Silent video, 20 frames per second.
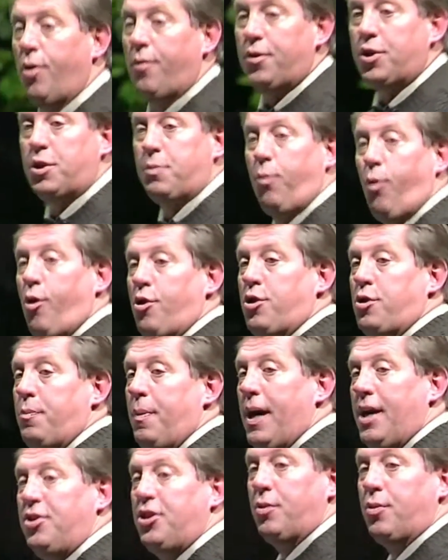on the sports
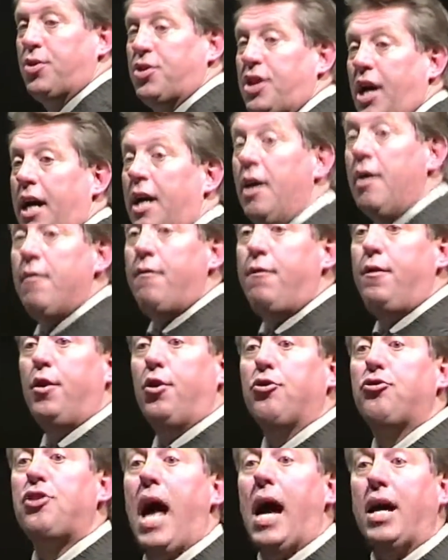page, it will say, "Phil
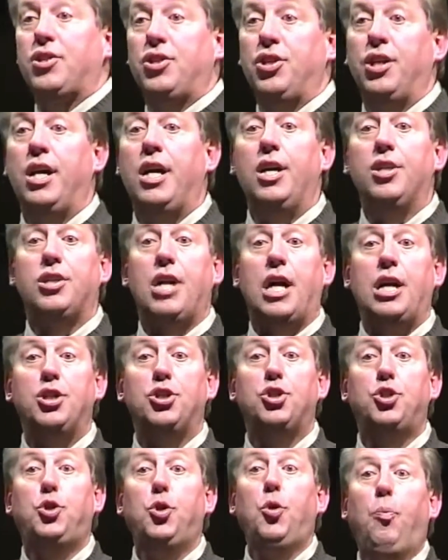Jackson is a
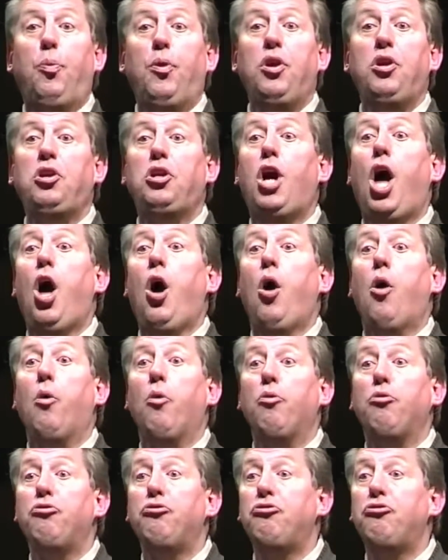stupid coach."